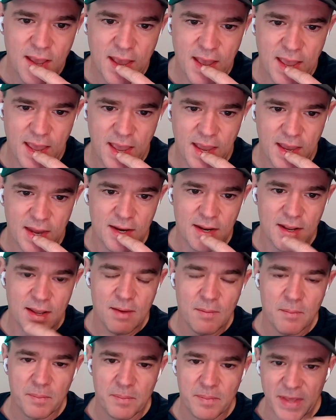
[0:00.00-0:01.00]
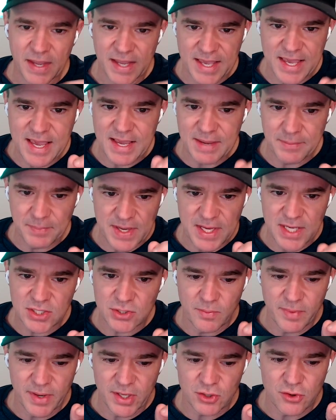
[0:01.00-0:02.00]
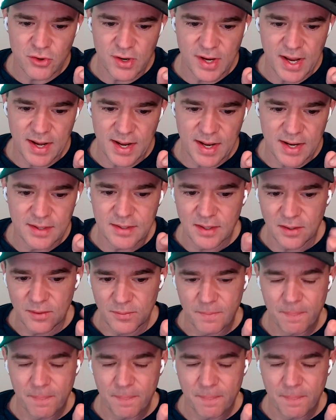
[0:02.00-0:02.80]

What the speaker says: and the key piece will make sure you get intel.